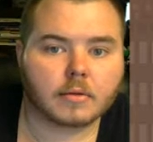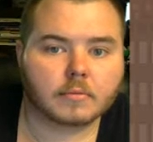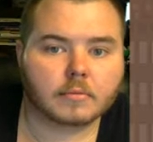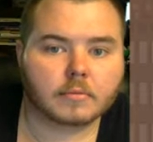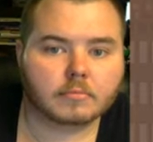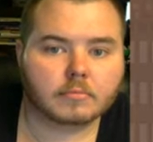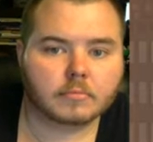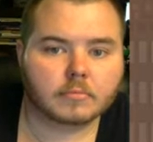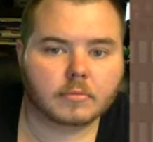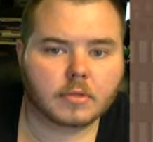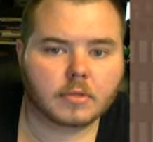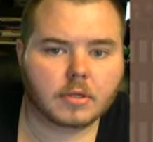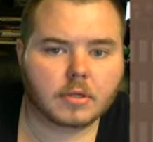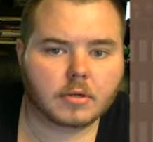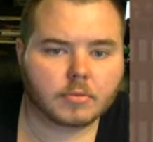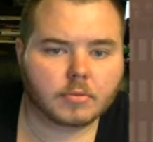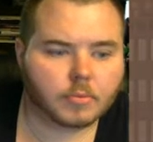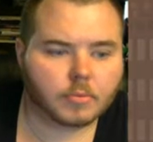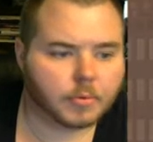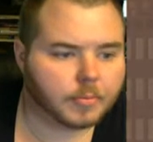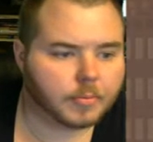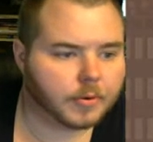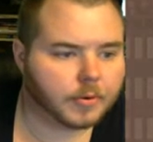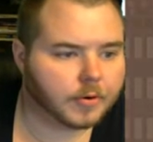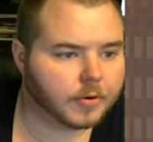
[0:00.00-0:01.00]
We're
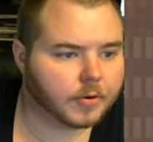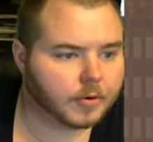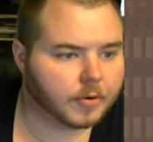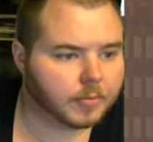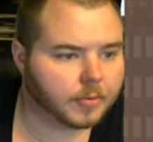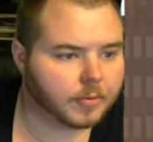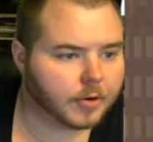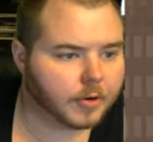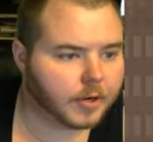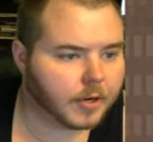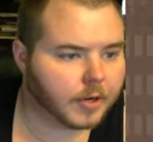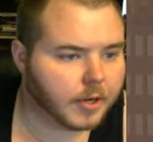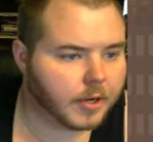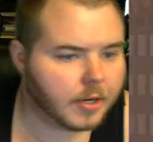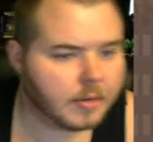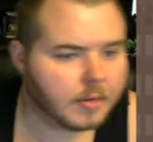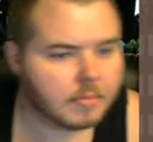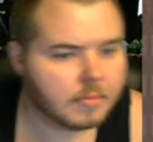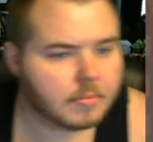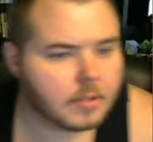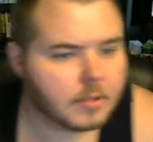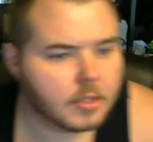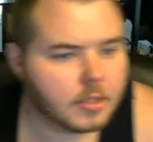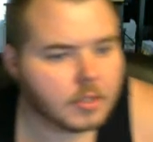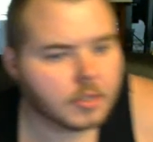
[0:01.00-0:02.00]
moving on pretty good.
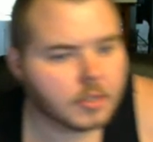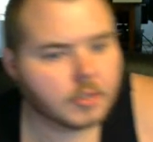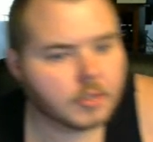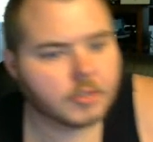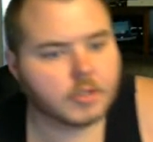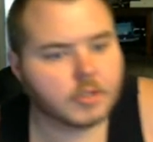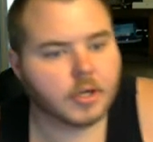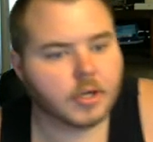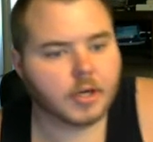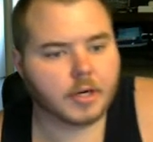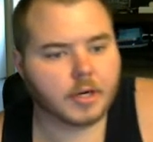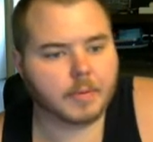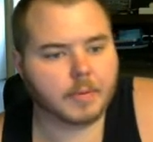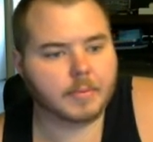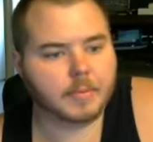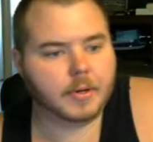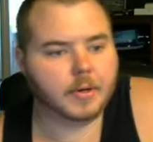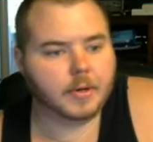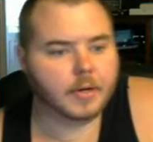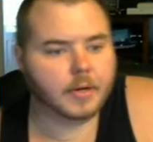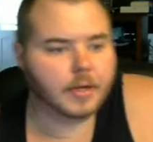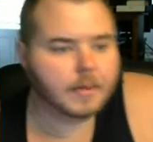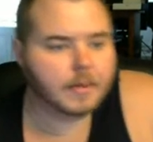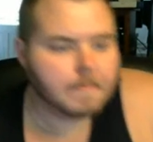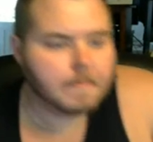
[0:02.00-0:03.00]
Starting to build
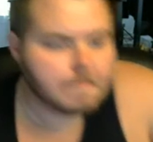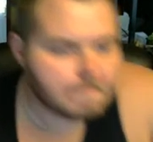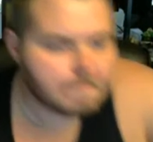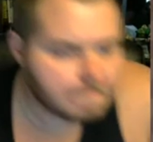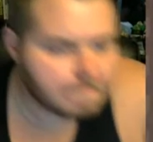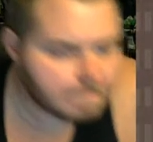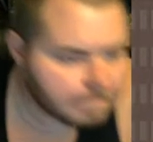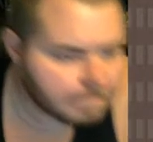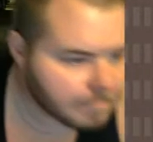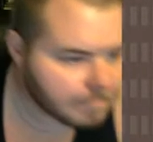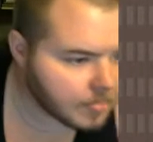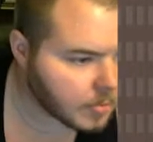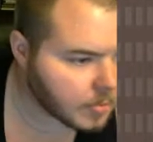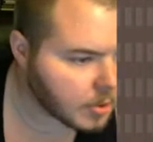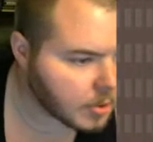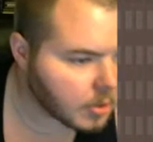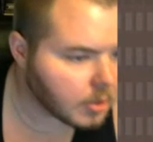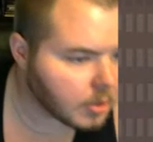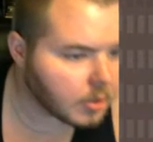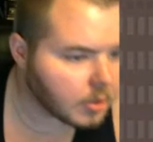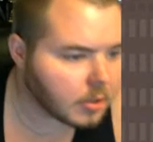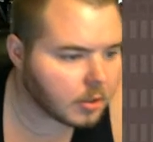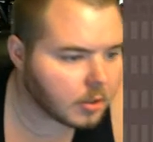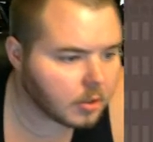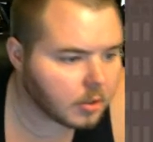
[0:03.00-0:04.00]
up.
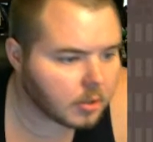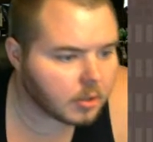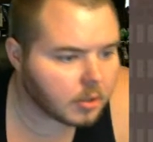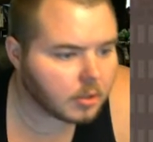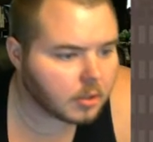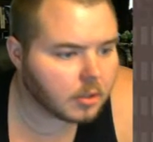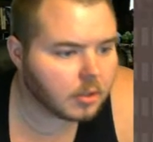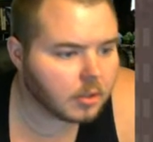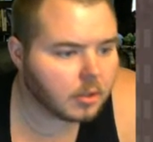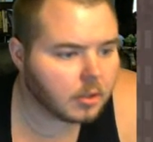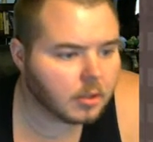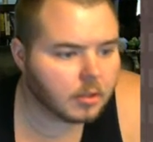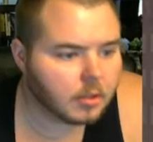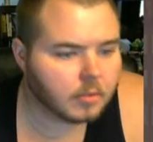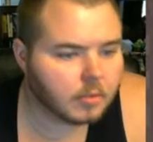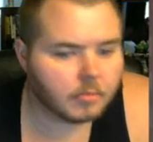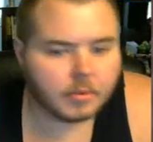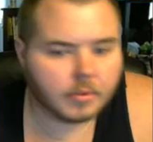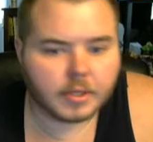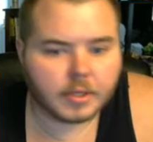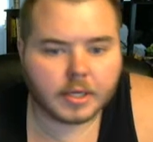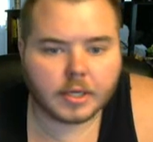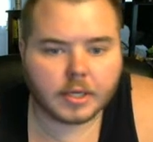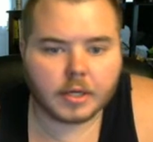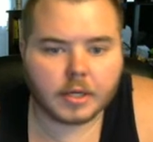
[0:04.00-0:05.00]
And
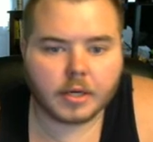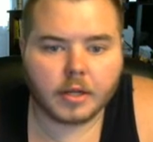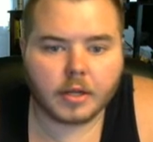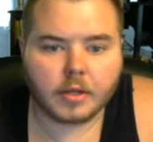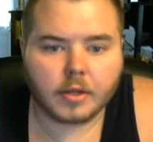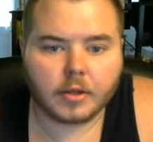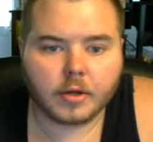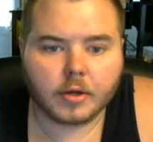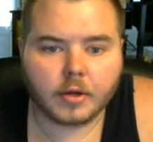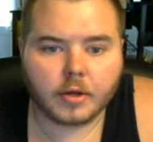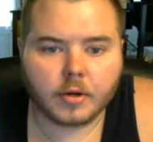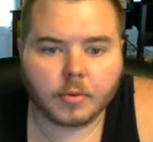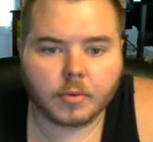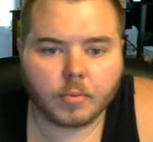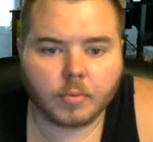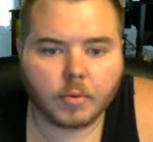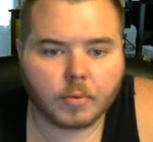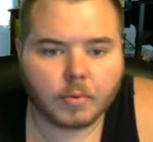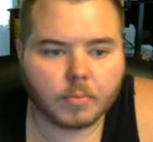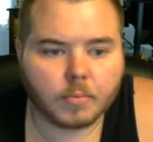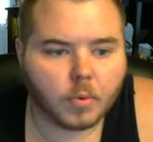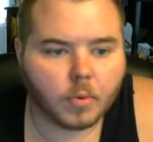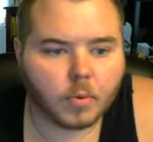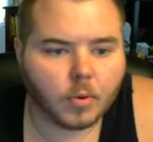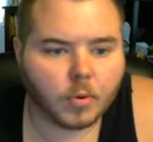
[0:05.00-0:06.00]
get one
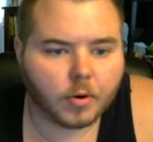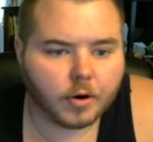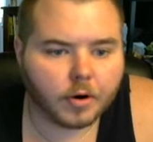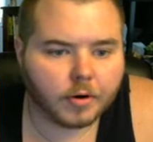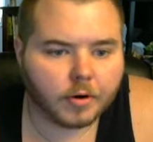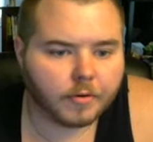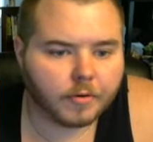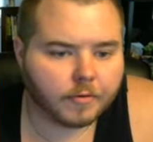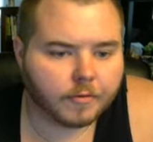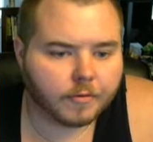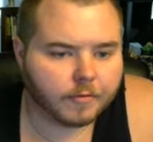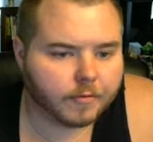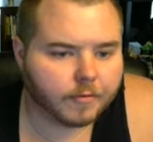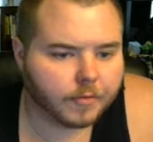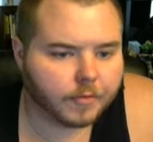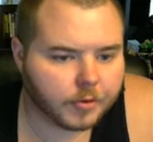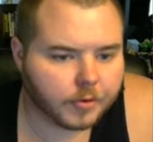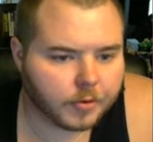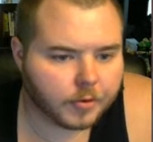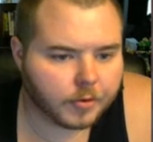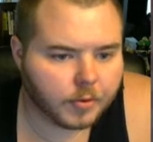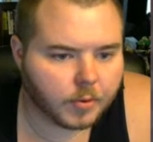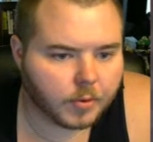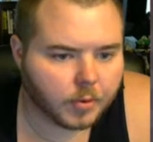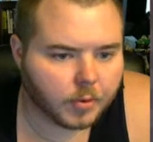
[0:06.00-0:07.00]
more food
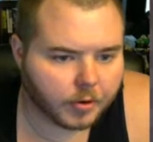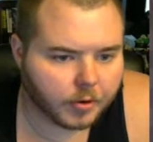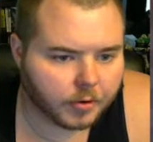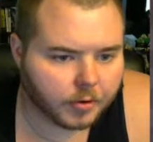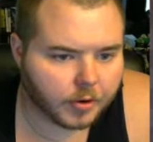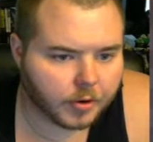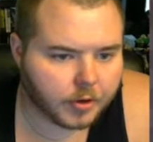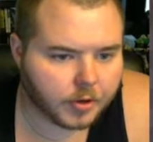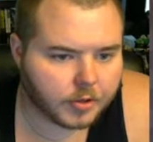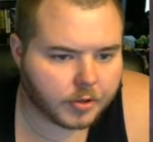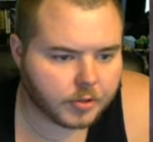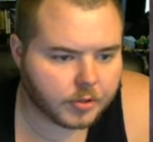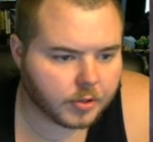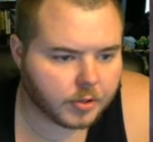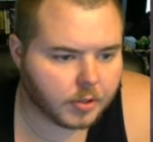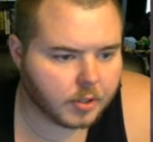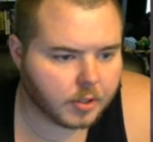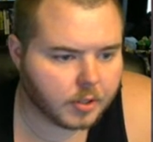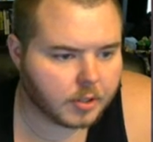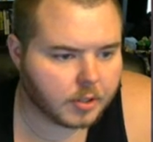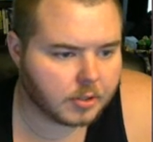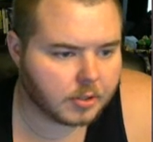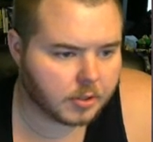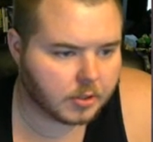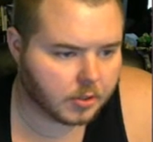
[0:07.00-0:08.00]
court
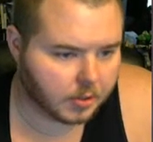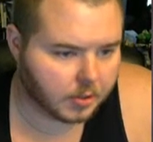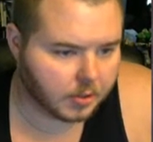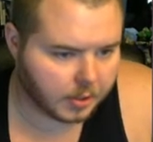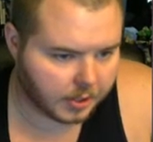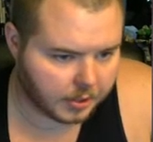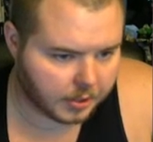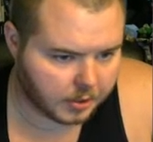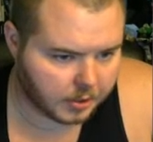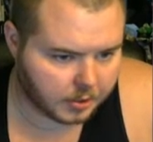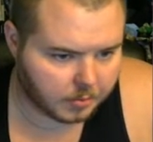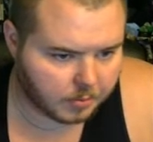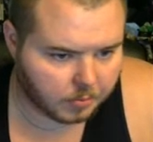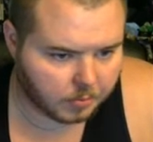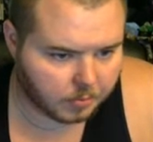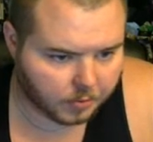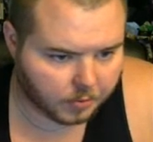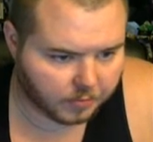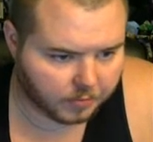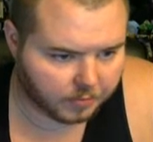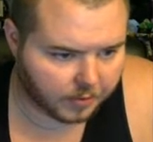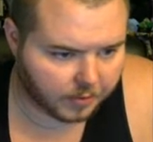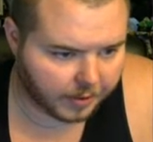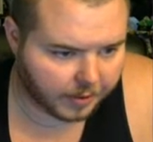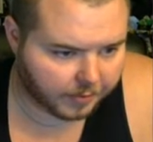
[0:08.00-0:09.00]
restaurant. Start getting some more
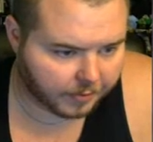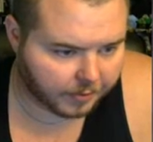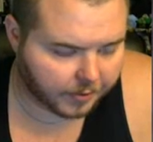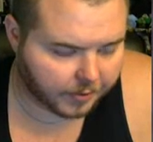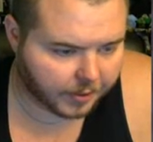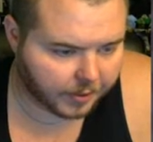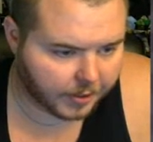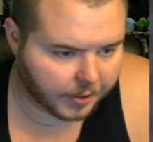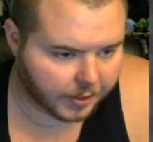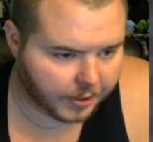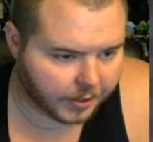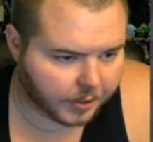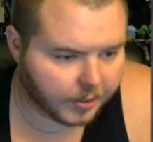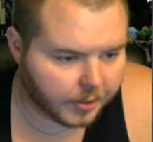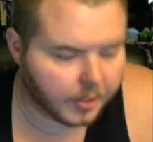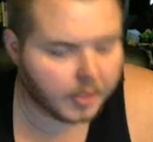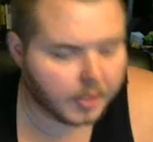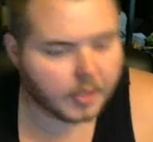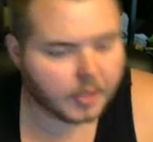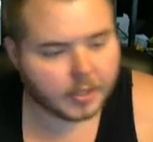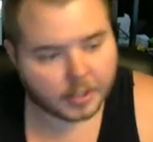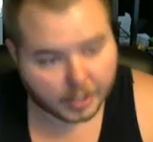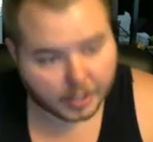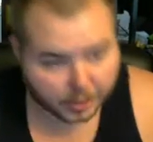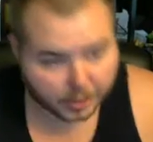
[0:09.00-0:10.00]
flavor in here.
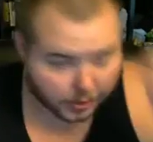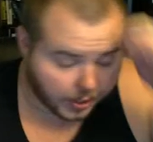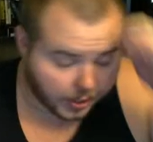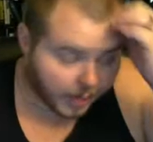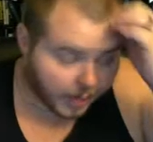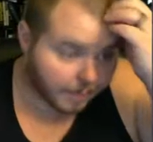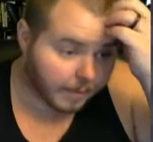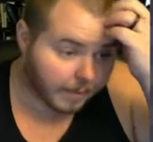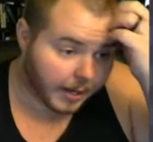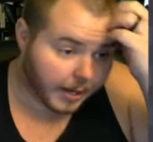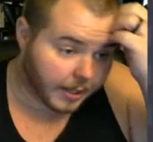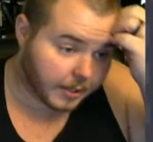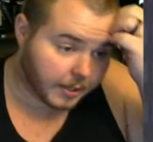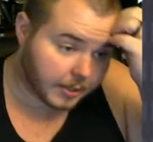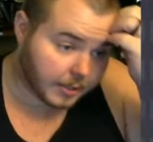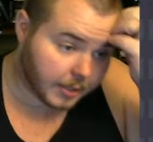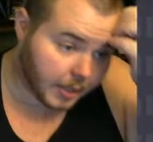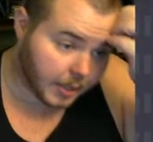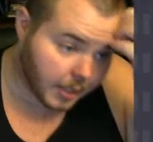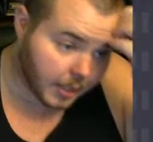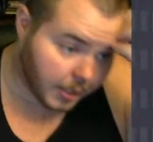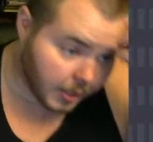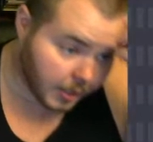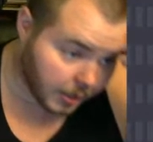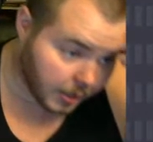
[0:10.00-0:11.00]
Now you have maintenance
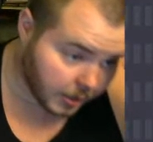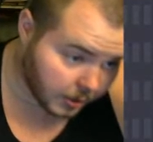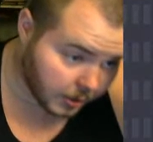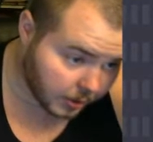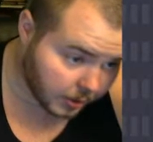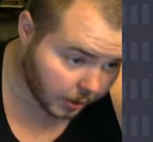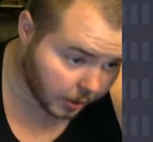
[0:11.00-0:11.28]
guys.